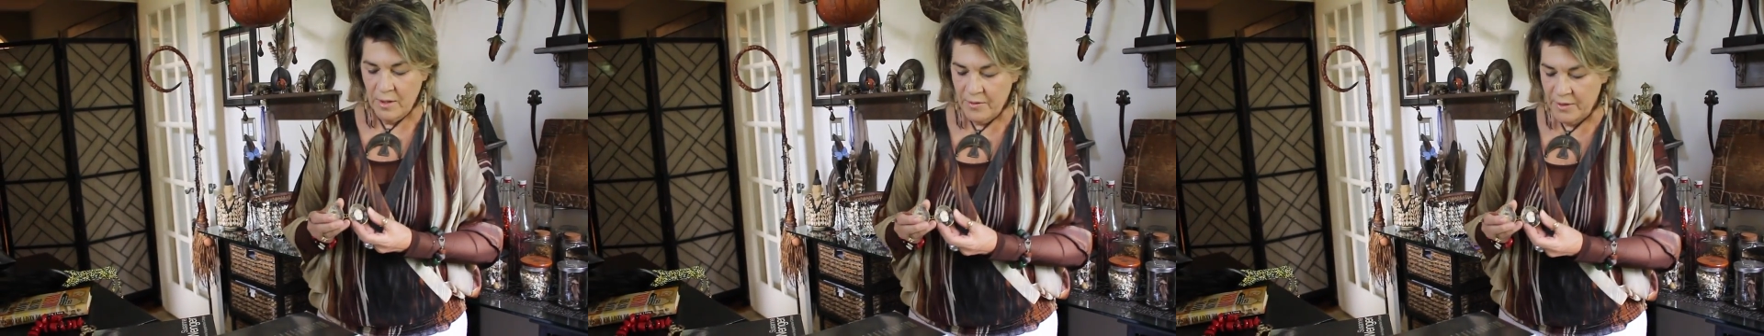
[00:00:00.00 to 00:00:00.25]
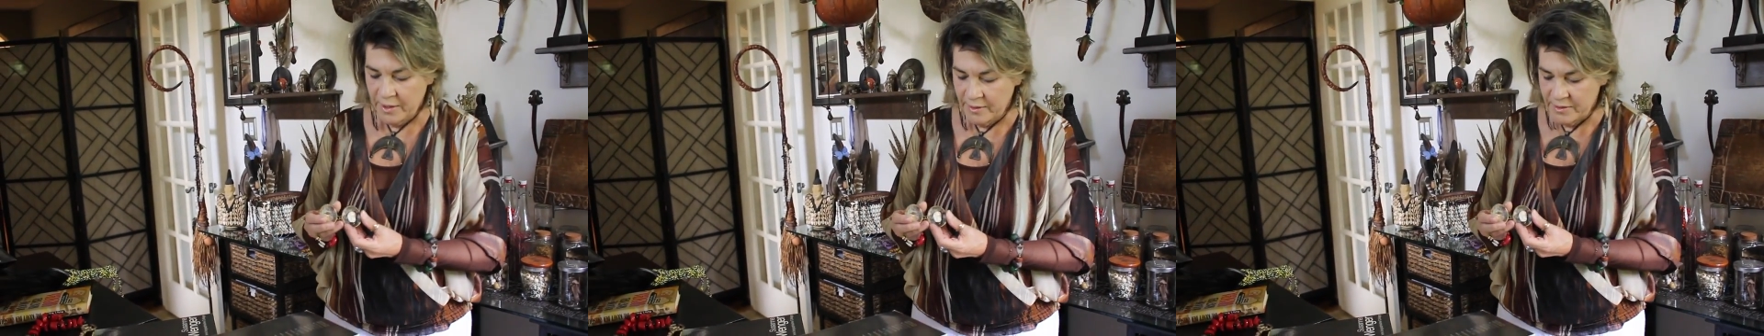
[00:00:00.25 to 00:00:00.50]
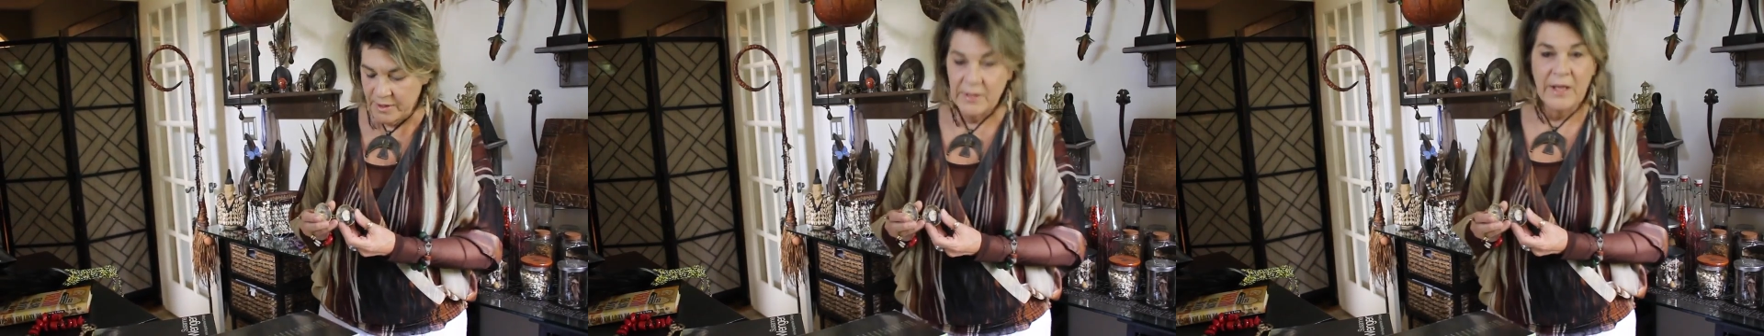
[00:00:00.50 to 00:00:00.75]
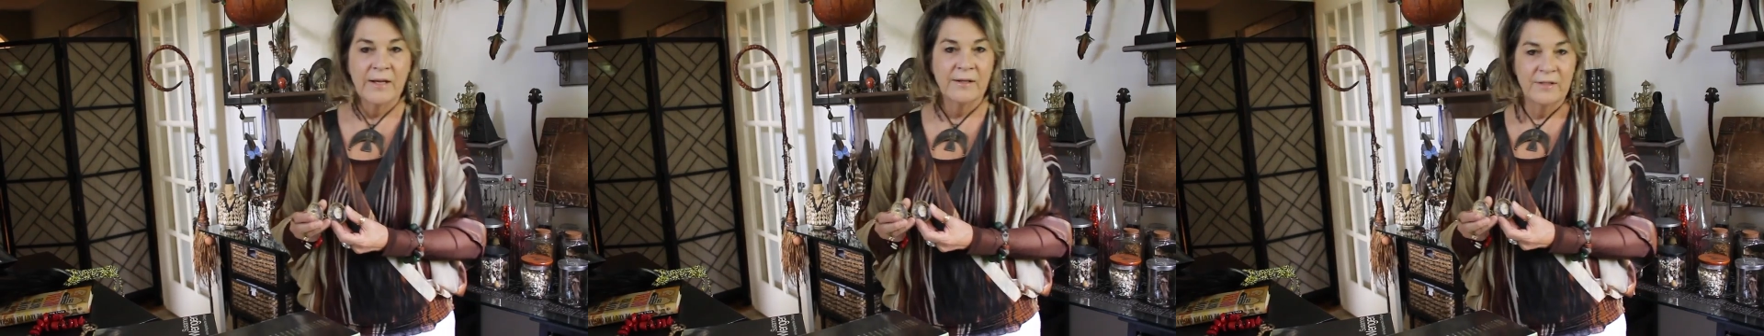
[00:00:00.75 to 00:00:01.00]
things that
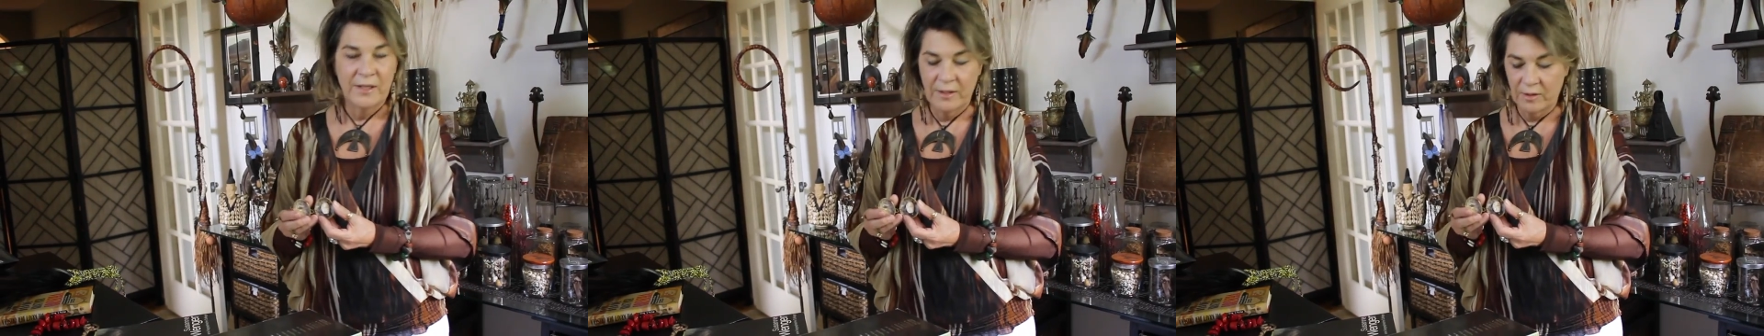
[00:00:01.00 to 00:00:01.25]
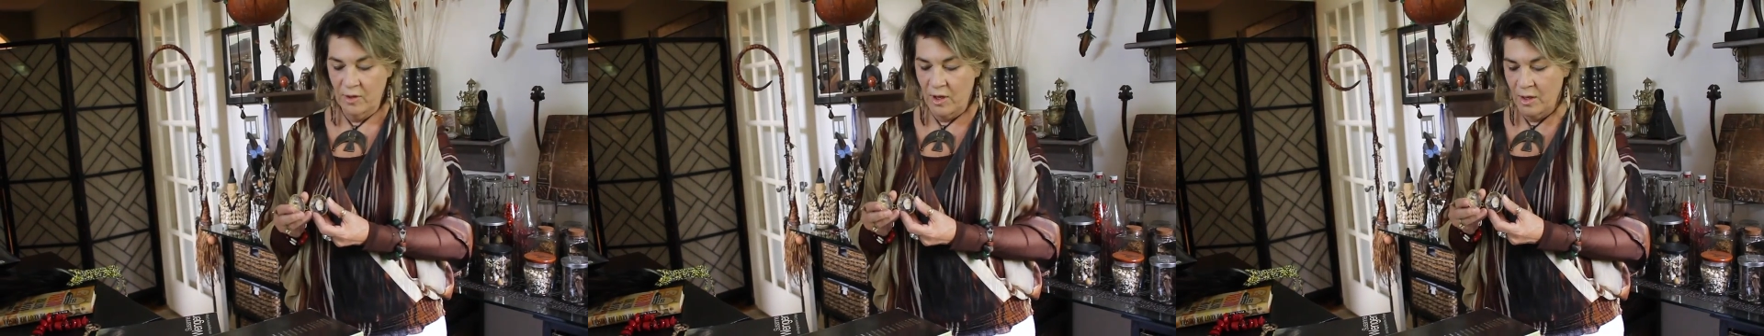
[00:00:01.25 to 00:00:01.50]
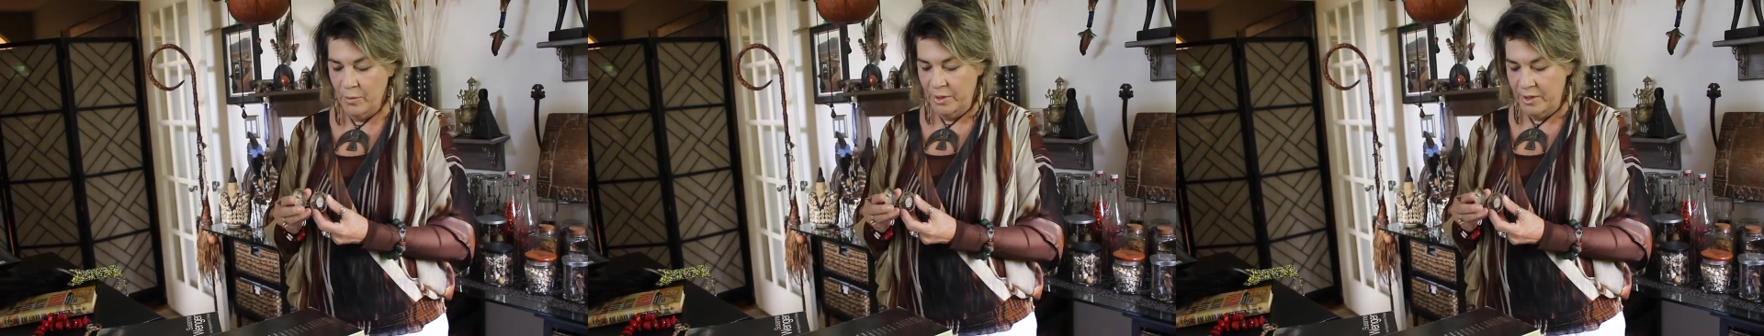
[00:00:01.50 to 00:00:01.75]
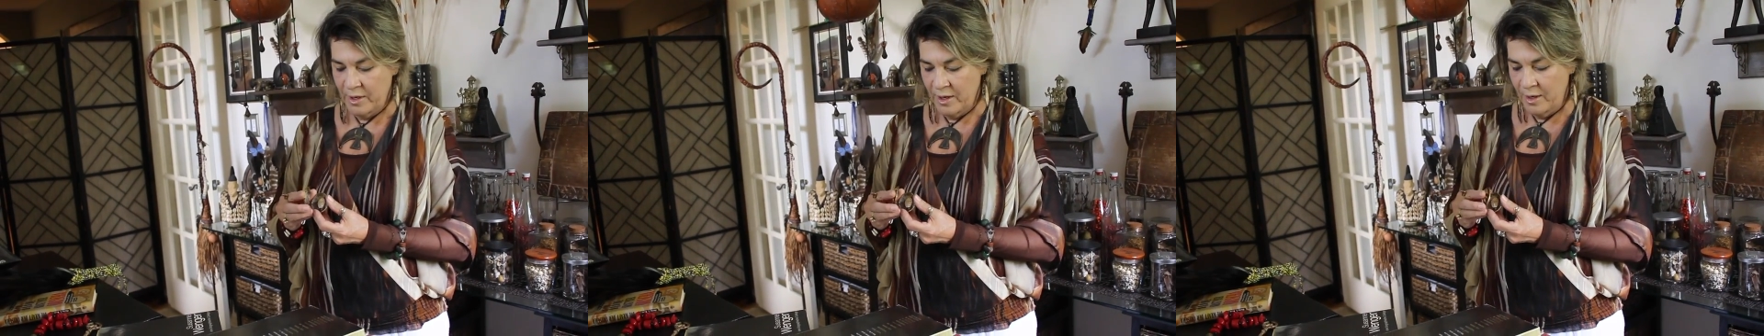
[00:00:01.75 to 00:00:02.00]
they can take along
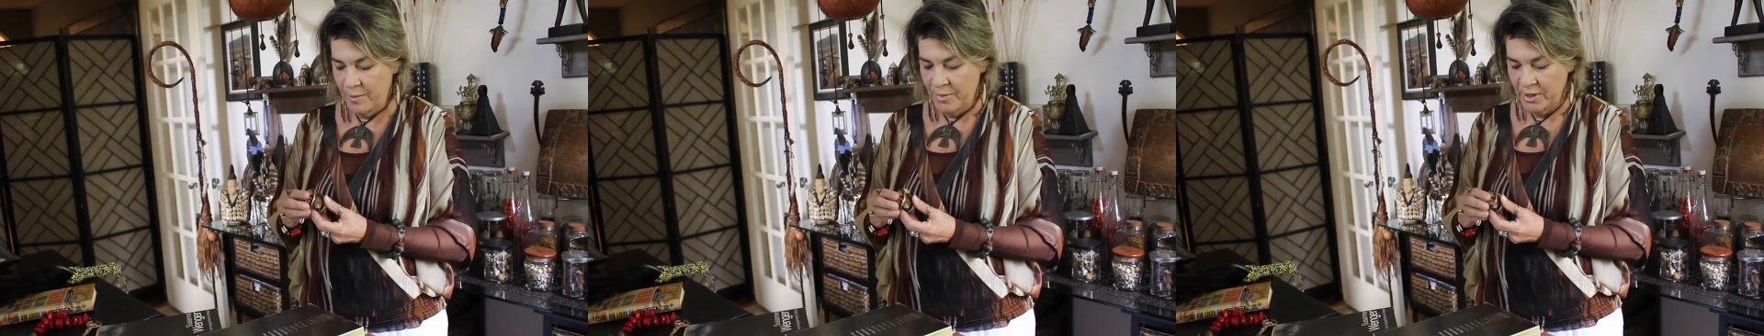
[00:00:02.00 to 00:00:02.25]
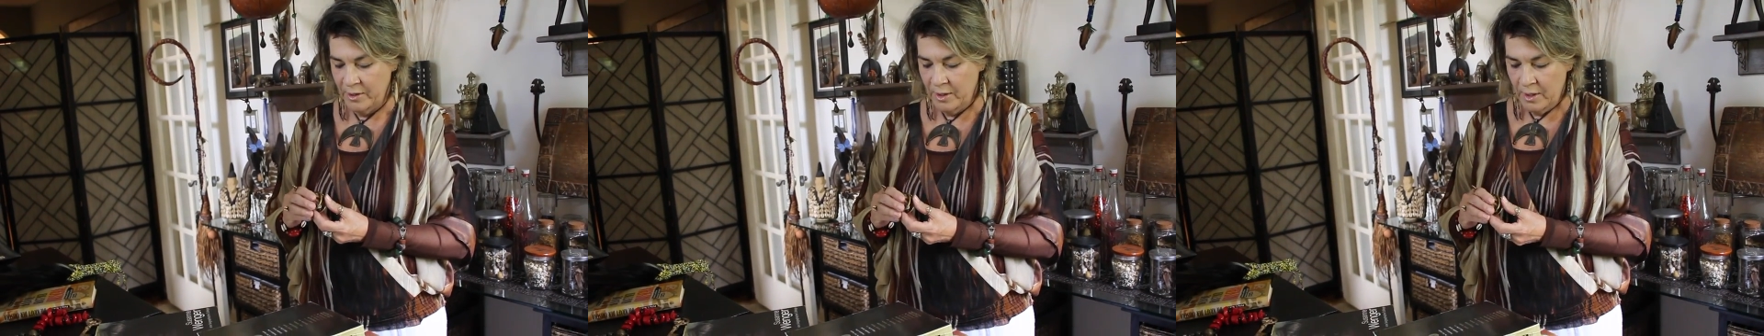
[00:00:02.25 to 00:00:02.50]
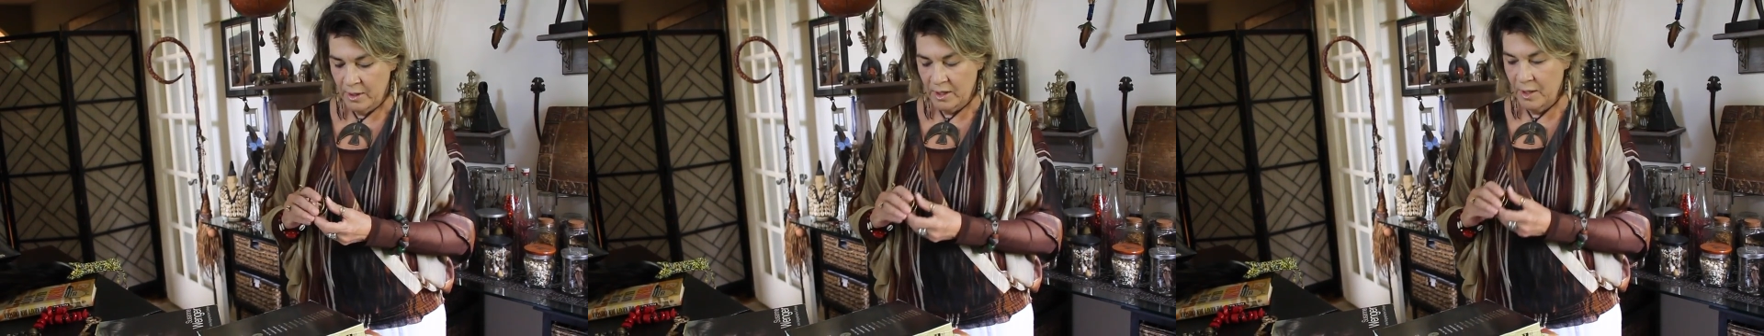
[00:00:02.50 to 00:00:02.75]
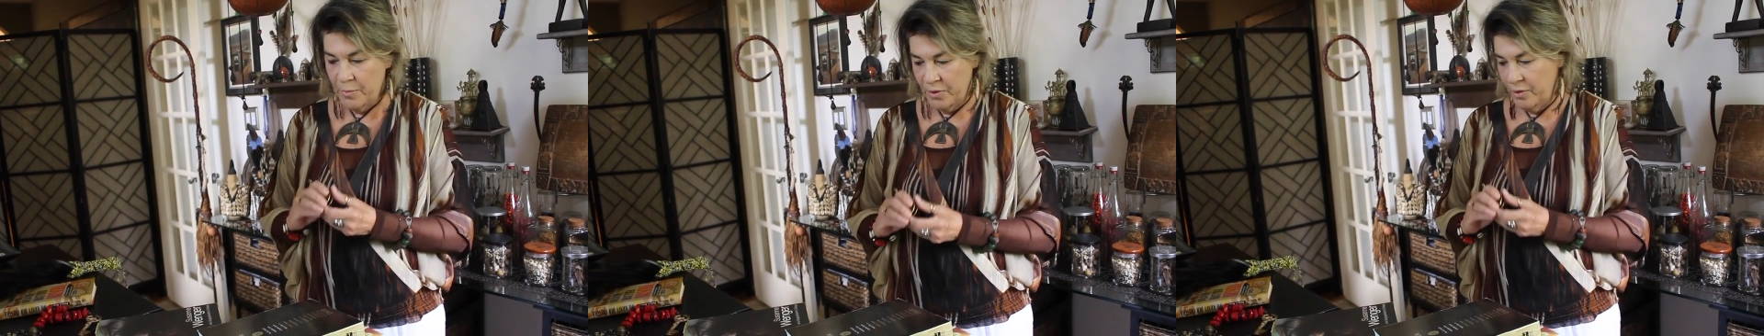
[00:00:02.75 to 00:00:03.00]
with them and
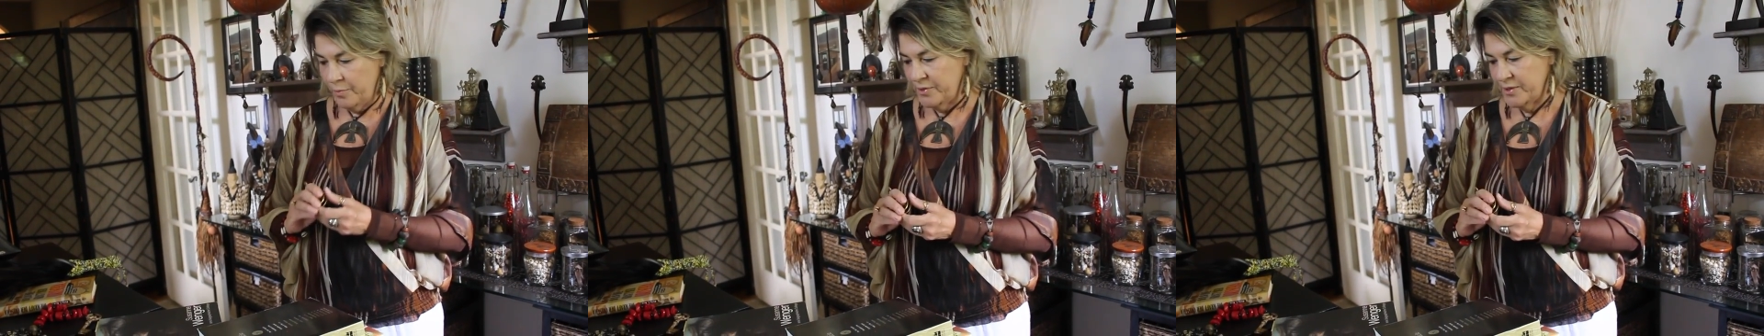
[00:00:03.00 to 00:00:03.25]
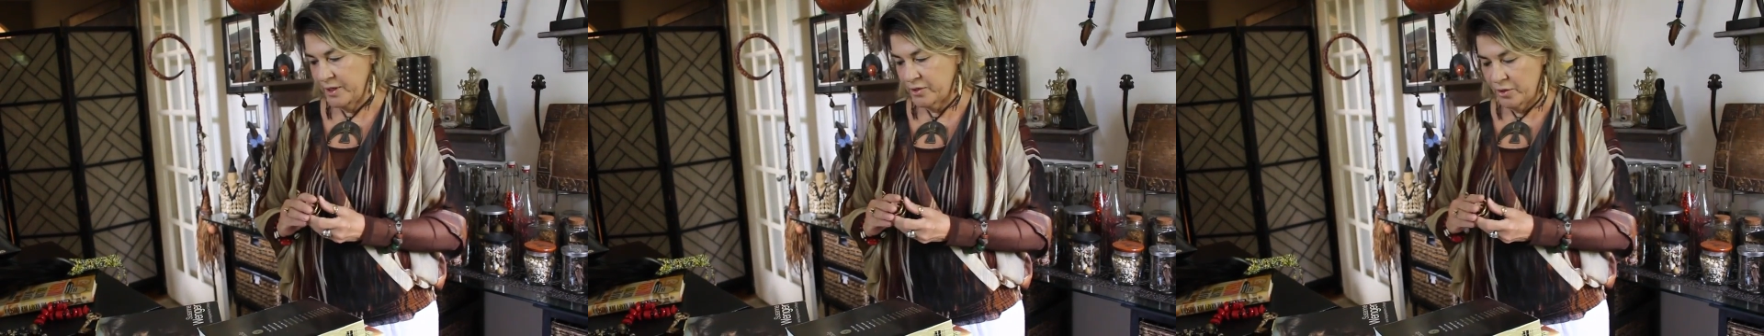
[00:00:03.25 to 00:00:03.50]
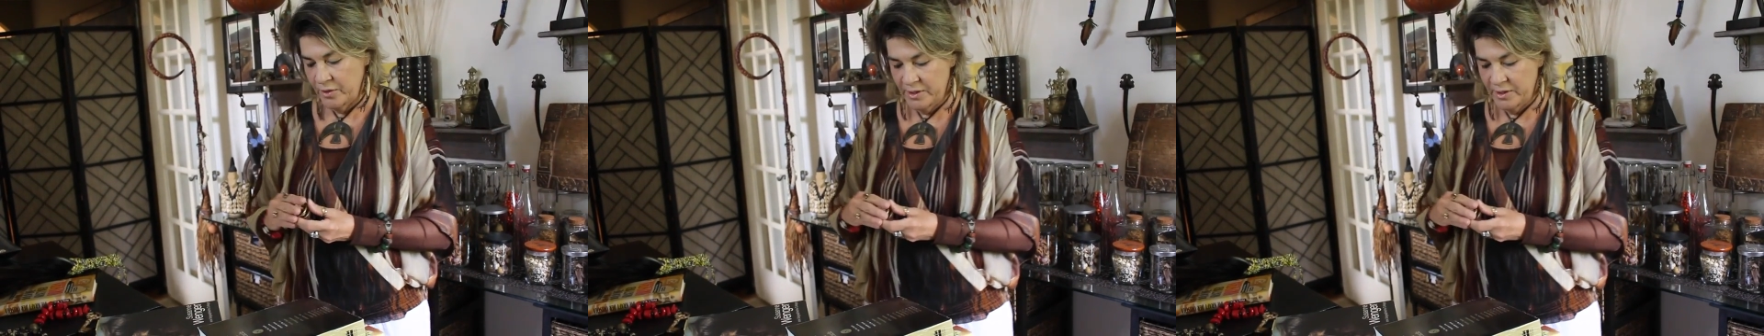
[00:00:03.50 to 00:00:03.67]
keep in their possession.